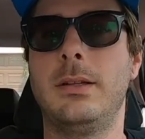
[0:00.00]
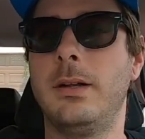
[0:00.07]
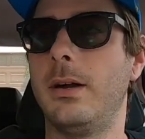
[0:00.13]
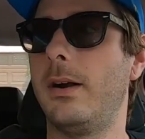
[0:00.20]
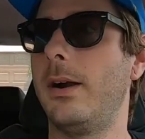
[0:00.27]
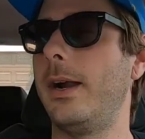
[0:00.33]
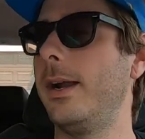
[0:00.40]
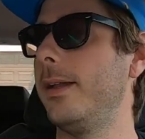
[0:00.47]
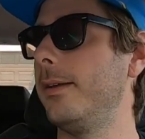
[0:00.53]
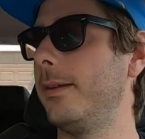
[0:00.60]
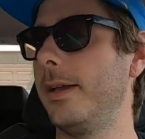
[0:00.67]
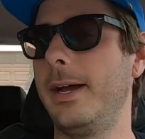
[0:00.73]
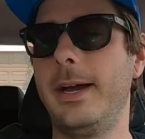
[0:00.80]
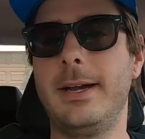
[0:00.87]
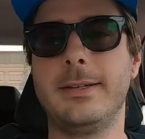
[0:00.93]
All right, you
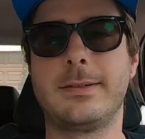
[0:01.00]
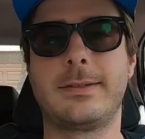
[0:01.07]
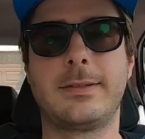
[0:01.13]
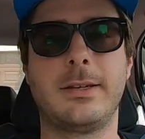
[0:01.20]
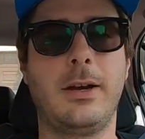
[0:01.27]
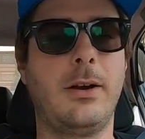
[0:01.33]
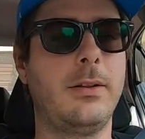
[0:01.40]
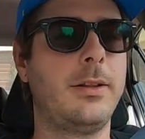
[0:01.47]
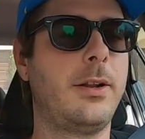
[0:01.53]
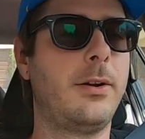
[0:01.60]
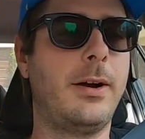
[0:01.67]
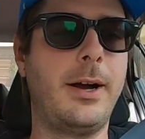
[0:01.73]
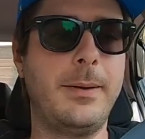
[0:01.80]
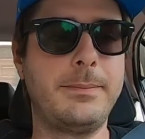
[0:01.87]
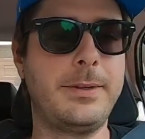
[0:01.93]
guys, so a
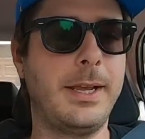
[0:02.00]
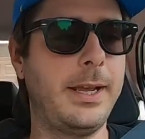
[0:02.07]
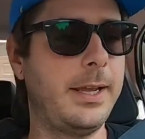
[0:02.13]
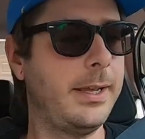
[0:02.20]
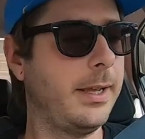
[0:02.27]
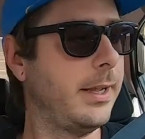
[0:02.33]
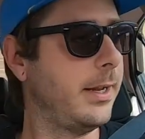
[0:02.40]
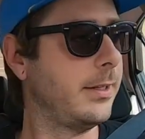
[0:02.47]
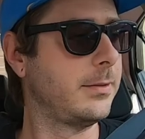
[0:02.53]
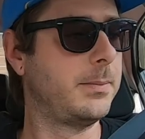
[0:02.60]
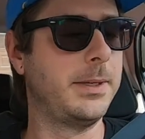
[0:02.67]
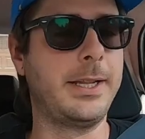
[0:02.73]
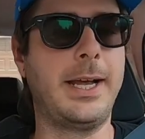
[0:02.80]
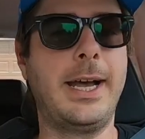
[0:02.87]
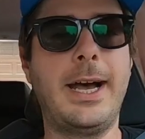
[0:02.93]
little update. It has
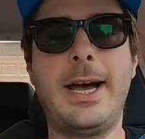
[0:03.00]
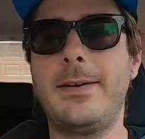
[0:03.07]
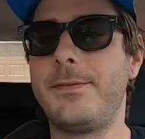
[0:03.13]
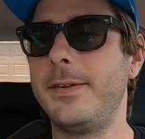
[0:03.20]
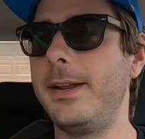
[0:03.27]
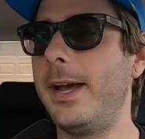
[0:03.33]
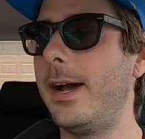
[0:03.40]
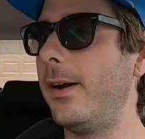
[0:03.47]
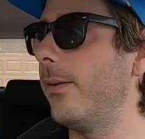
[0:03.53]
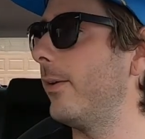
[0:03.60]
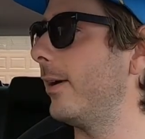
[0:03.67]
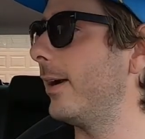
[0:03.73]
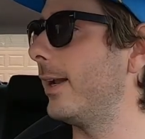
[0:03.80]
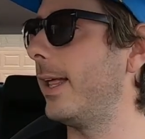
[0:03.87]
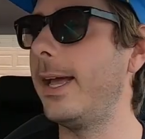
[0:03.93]
been a half an
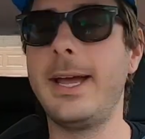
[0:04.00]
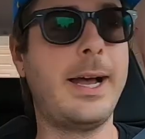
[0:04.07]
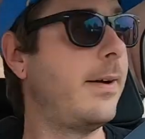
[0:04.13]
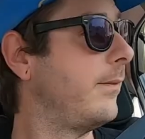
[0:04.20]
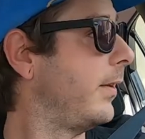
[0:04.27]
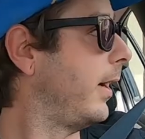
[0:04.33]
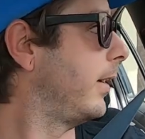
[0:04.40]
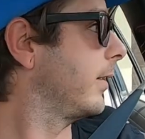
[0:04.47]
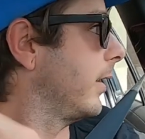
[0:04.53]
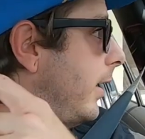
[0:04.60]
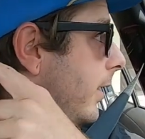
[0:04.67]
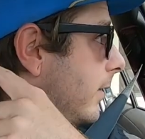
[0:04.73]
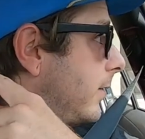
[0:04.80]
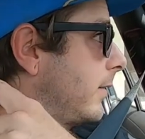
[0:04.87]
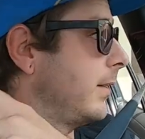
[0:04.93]
hour and I have not
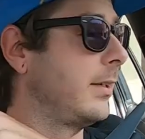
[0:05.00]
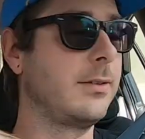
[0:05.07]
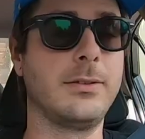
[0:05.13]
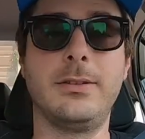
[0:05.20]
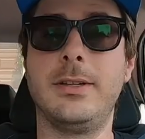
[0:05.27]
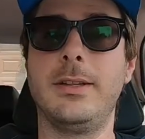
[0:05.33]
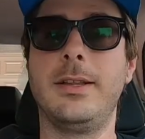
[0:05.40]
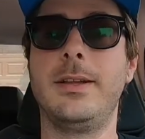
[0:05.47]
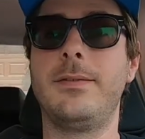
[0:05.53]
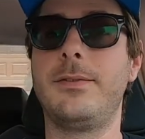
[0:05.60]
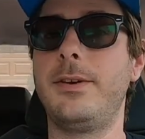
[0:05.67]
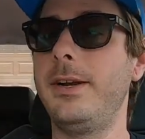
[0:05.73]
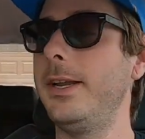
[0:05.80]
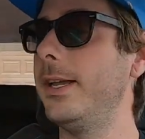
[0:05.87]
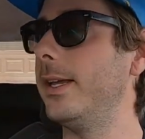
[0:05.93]
got a single
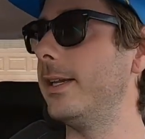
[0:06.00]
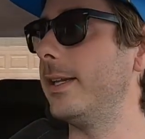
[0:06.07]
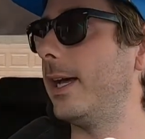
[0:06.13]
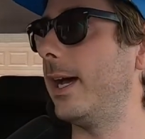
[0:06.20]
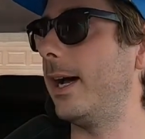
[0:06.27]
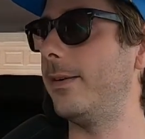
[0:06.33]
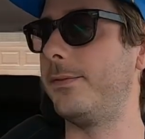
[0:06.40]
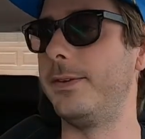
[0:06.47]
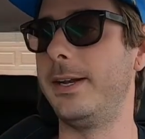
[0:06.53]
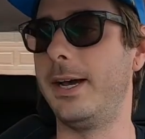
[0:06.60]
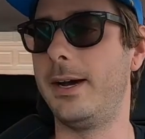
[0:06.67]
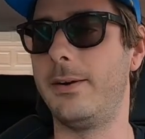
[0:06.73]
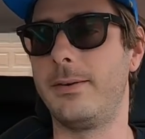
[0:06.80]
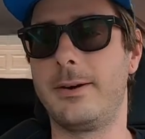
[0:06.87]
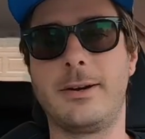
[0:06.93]
delivery in a half an
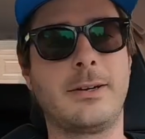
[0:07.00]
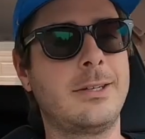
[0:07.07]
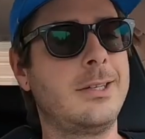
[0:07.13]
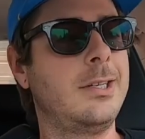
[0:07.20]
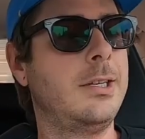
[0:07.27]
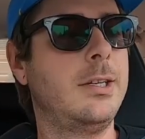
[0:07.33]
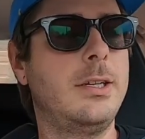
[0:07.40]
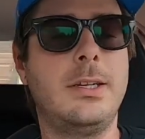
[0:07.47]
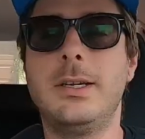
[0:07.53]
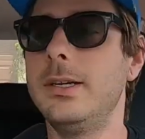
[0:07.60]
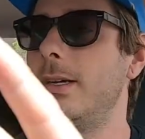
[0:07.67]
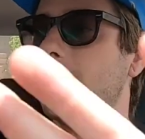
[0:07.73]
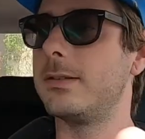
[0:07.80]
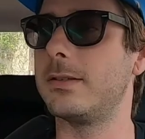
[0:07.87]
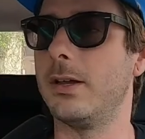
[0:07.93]
hour.
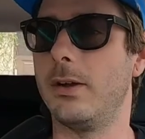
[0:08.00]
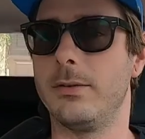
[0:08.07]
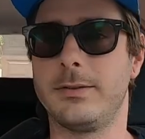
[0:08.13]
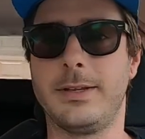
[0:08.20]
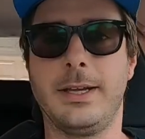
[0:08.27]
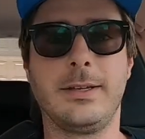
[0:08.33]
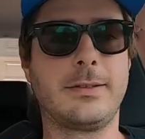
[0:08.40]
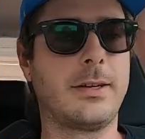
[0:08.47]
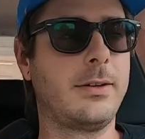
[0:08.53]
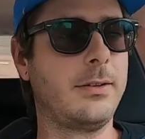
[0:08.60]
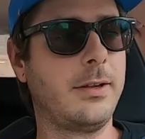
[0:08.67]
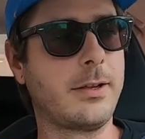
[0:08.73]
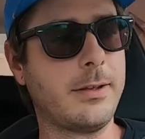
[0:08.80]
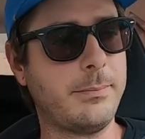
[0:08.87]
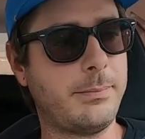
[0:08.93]
So things are
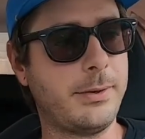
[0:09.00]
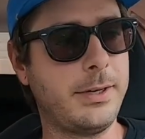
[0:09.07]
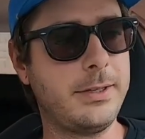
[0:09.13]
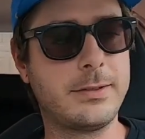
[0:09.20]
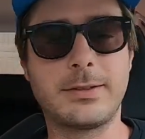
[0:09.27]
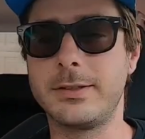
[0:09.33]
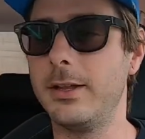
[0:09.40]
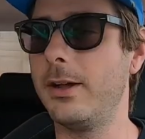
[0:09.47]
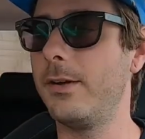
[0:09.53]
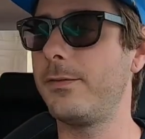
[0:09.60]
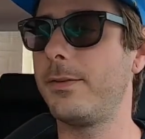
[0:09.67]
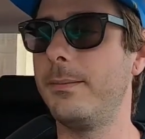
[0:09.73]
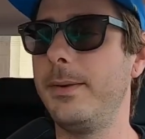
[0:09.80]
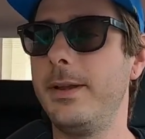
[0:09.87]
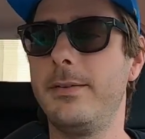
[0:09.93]
looking pretty slow
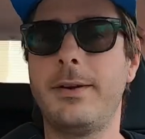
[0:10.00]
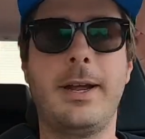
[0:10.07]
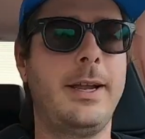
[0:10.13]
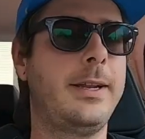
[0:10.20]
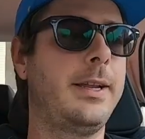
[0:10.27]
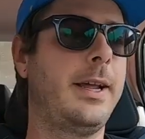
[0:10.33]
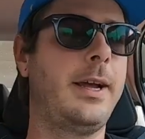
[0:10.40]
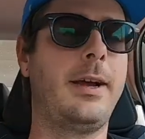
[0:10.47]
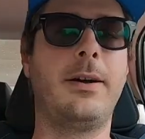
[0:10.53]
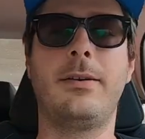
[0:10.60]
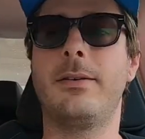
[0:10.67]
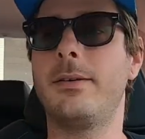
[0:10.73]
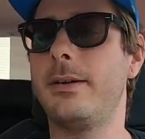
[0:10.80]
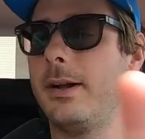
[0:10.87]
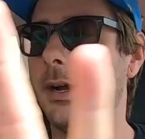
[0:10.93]
for me right
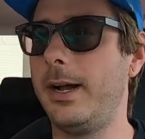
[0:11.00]
now.